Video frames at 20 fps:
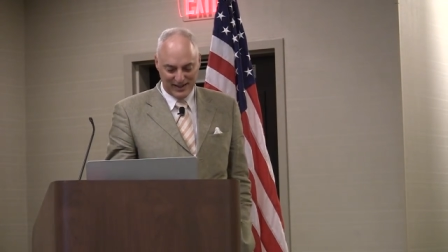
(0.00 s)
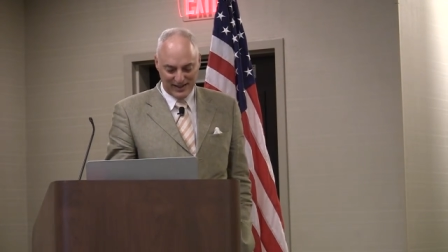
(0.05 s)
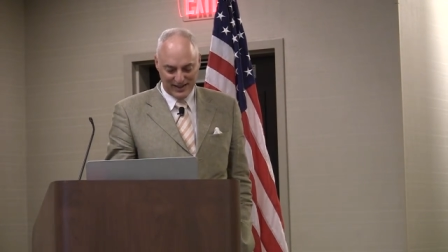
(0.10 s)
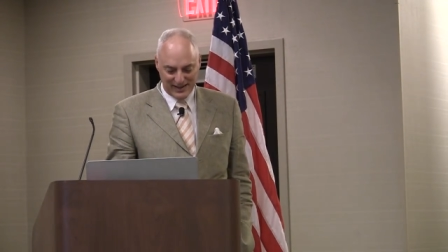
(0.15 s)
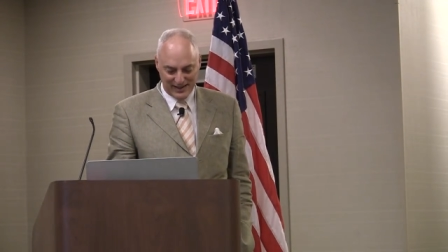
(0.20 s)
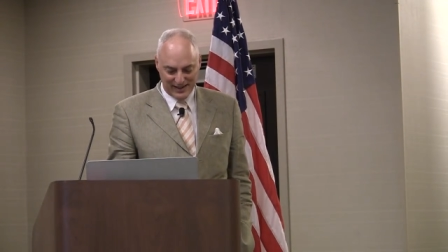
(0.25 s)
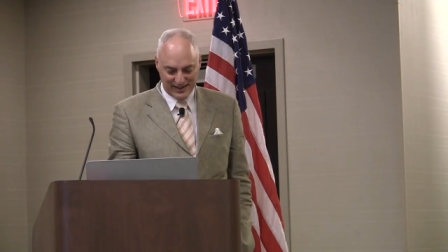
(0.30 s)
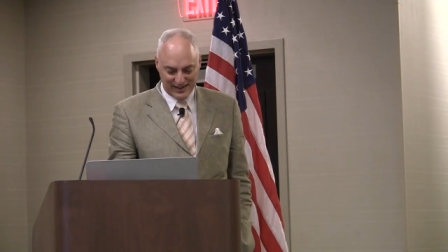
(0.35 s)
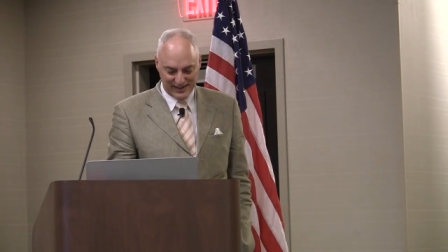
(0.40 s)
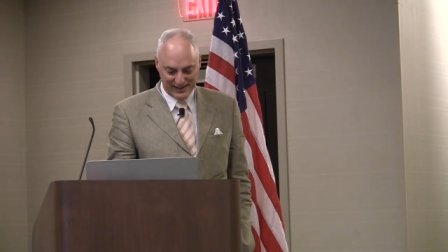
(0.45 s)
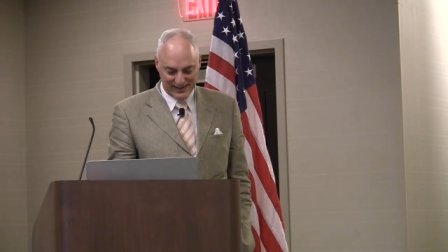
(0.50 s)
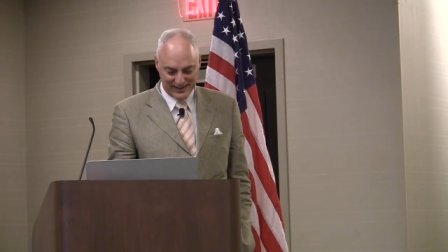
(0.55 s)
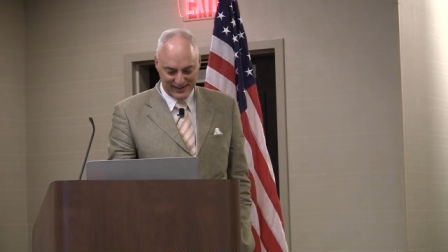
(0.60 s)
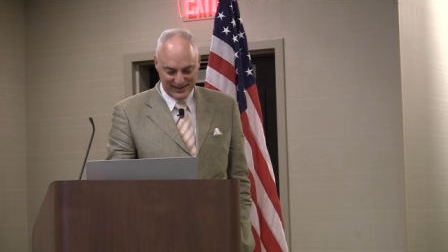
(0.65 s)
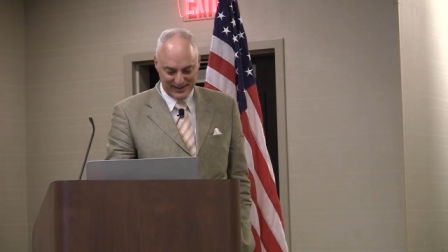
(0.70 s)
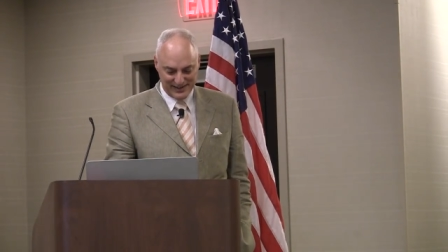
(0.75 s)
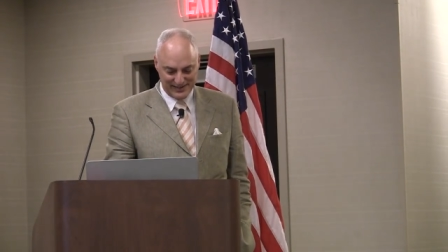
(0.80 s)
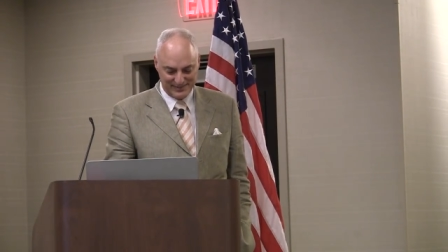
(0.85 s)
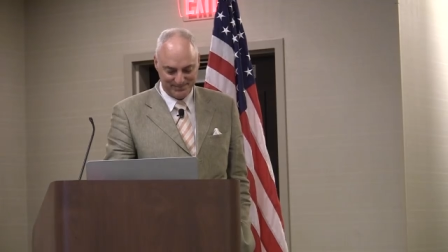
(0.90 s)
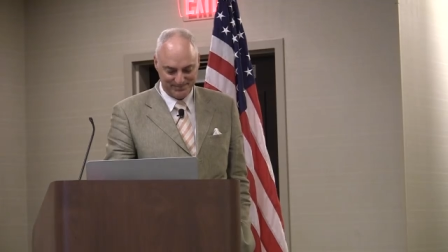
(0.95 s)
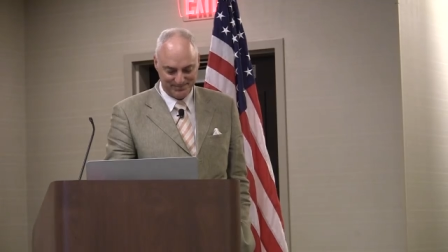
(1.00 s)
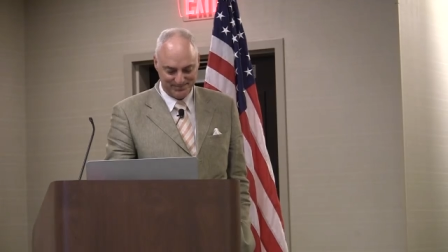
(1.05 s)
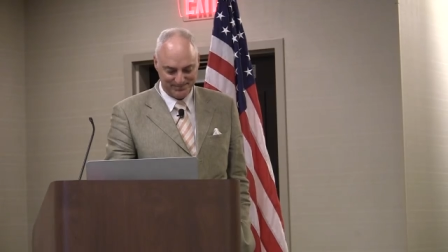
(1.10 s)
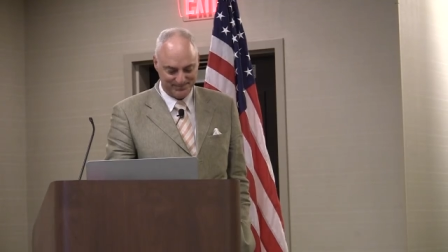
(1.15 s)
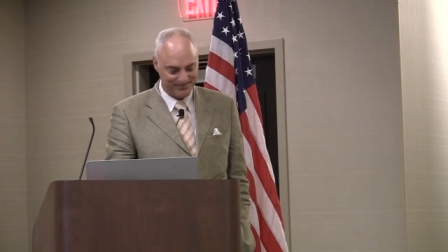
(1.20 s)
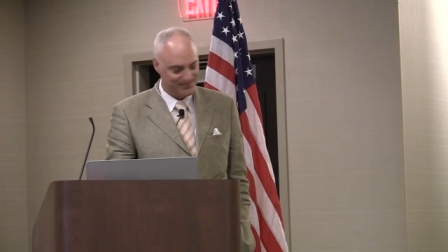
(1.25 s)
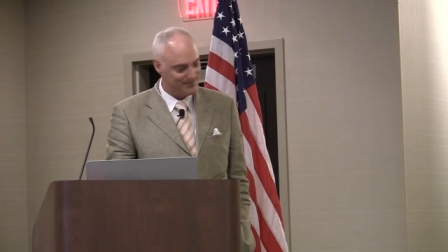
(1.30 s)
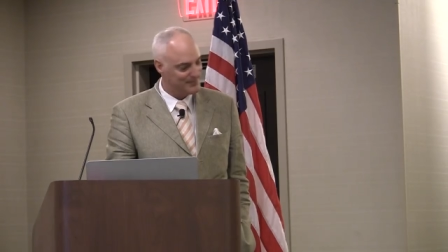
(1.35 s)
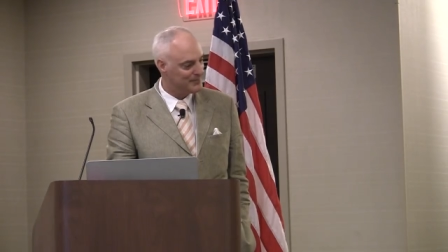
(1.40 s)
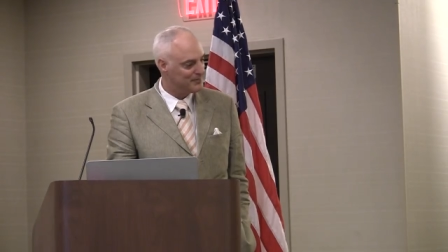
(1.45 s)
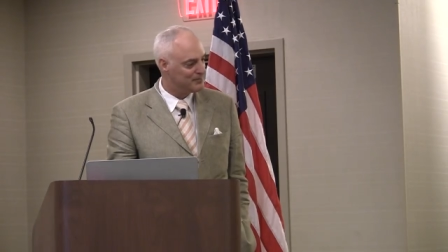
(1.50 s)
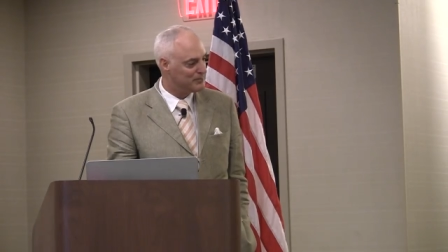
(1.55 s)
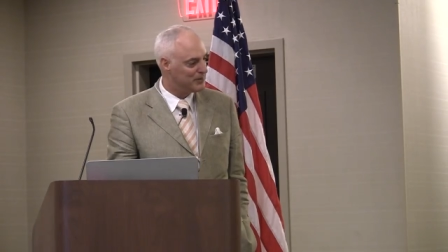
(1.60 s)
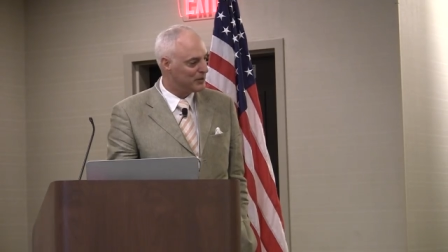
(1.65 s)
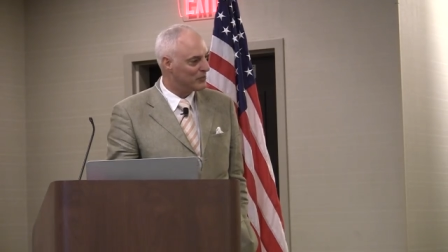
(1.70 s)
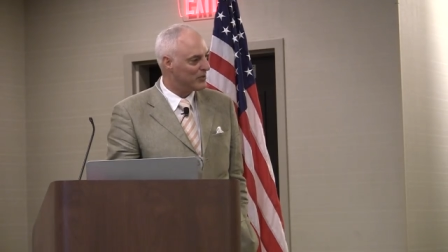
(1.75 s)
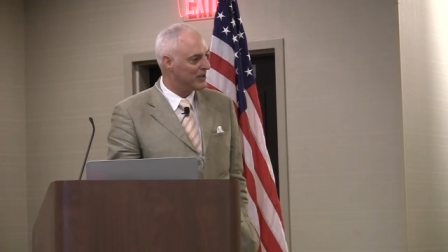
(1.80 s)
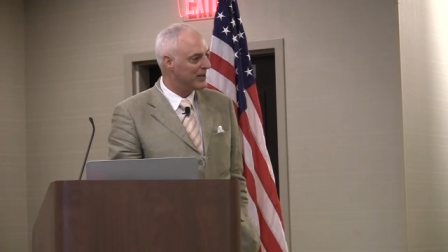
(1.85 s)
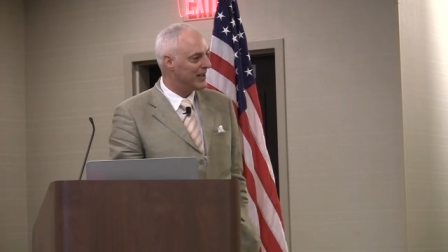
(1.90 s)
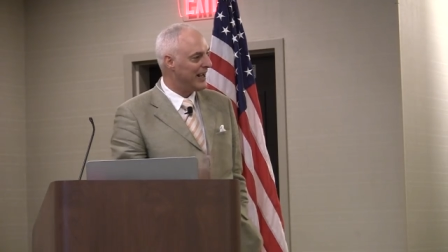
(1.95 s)
Uh,
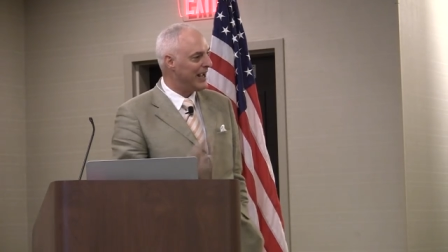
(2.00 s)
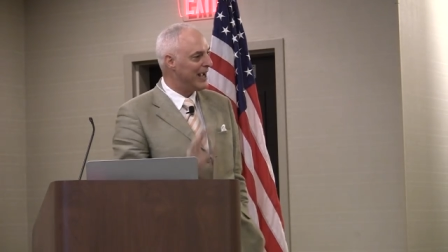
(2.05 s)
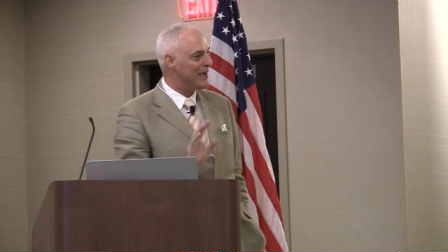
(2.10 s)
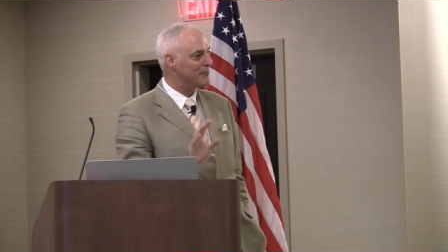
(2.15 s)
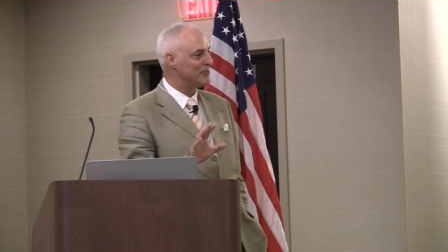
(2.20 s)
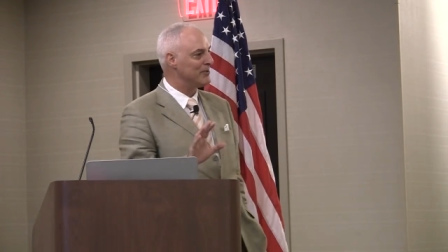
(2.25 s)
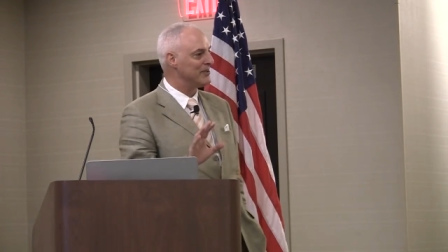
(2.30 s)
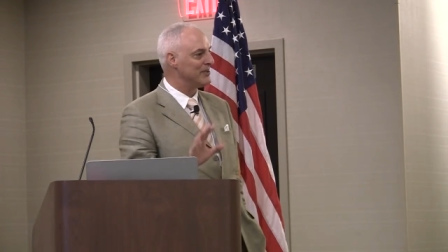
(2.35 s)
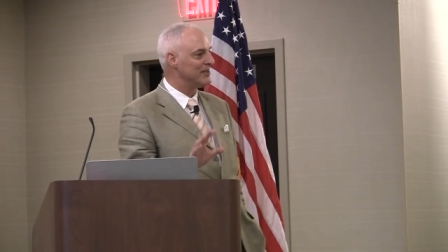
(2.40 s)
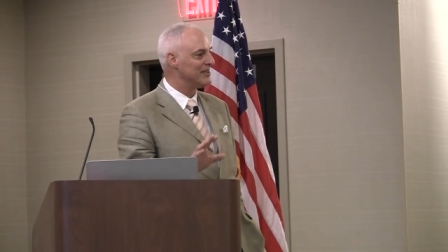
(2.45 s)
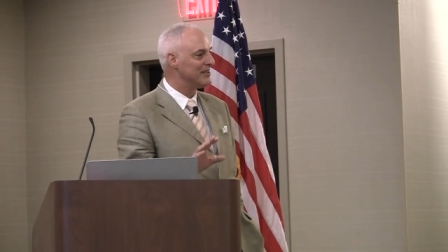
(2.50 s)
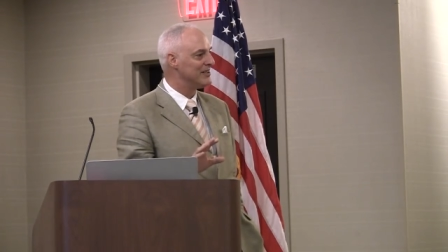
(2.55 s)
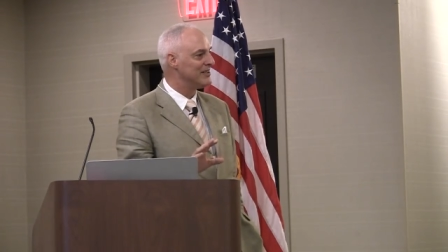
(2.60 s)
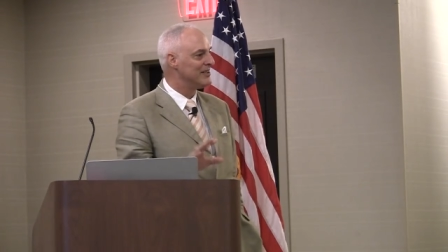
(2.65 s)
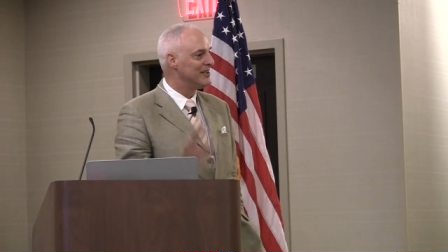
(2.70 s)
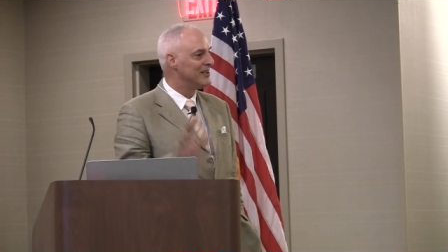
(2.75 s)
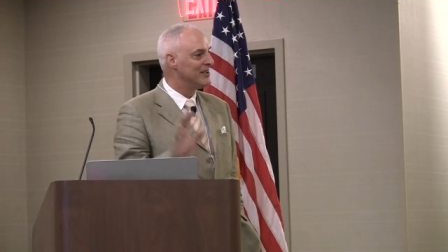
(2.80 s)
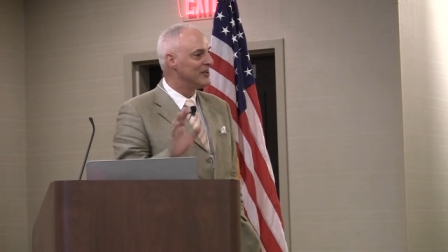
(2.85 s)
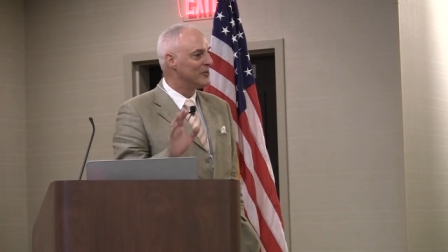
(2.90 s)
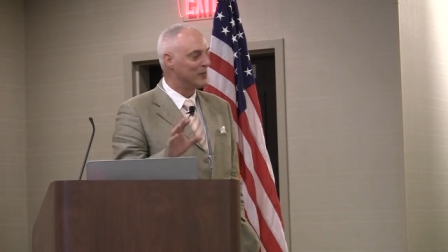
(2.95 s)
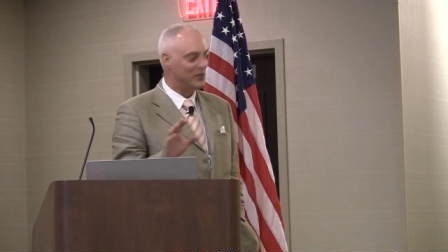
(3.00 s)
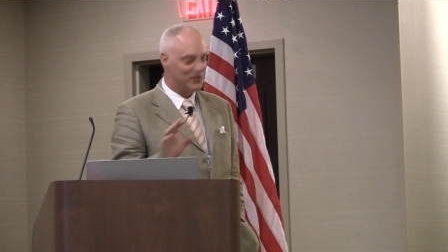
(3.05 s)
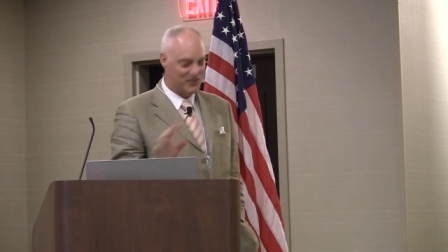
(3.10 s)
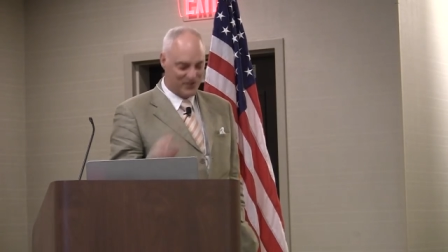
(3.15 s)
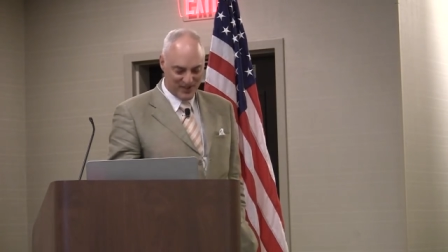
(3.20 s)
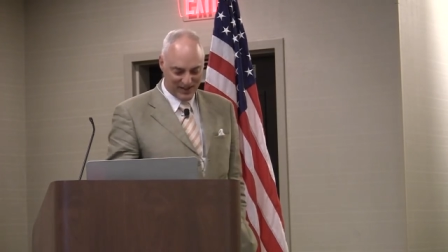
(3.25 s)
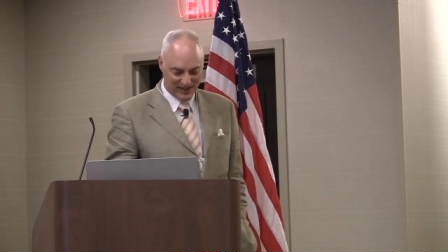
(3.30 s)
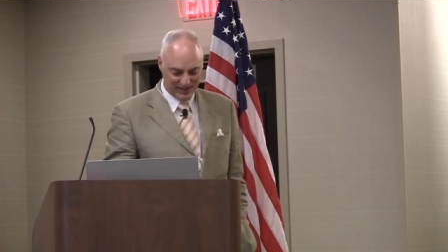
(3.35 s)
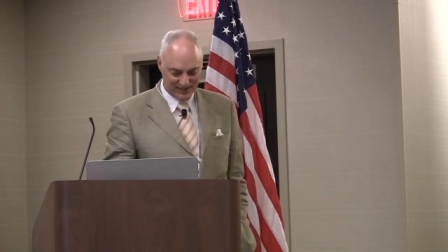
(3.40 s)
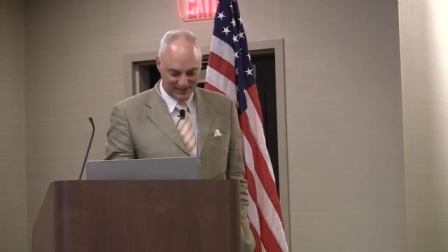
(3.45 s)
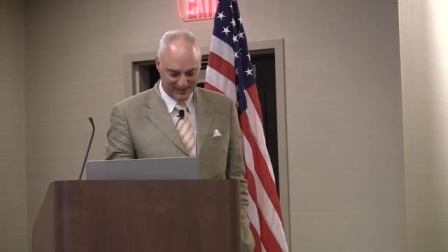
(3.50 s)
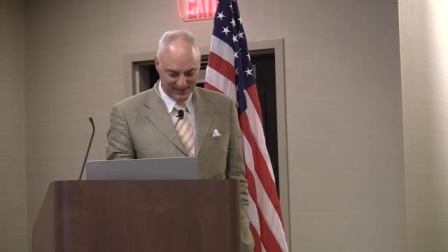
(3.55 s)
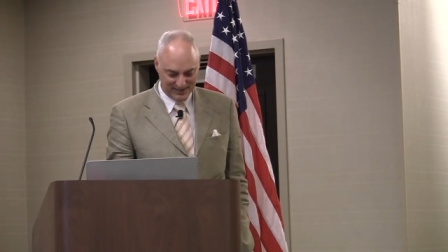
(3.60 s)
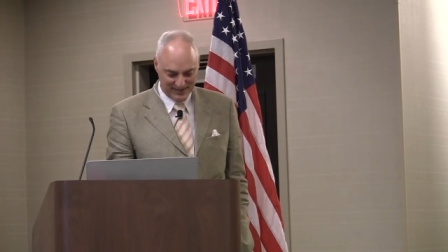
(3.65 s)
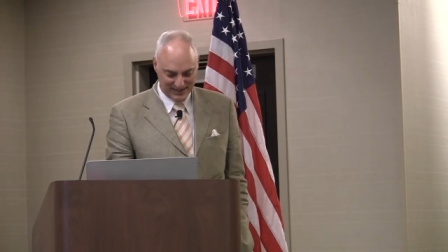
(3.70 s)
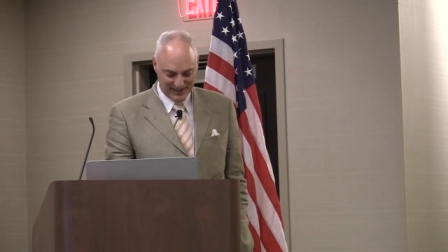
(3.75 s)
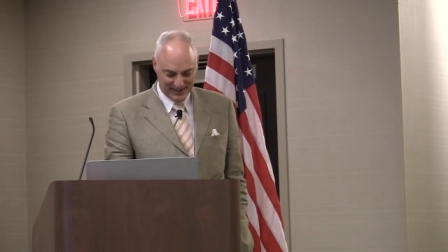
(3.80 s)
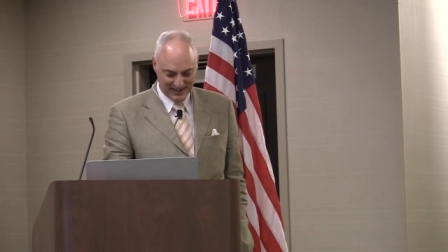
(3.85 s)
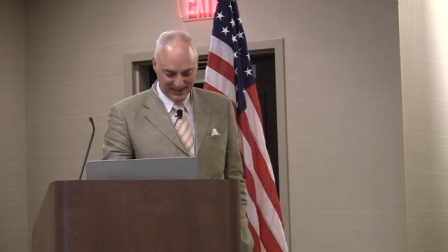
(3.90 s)
but what happened was this.